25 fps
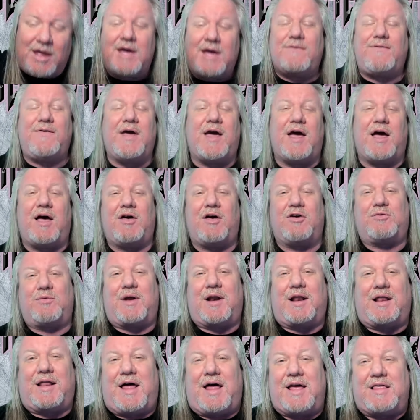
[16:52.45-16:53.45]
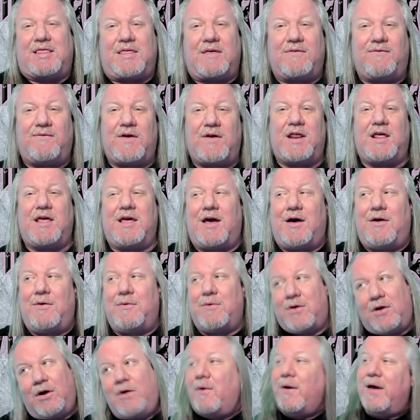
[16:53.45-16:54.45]
If you guys want to like the video,
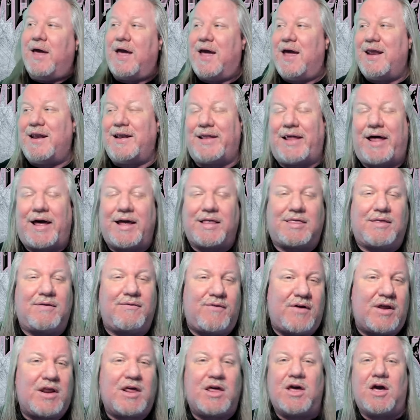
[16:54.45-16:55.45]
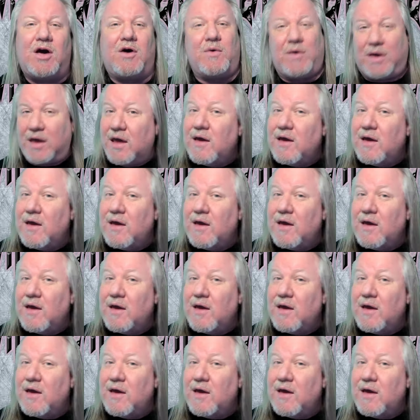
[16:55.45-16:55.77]
go ahead and like the video.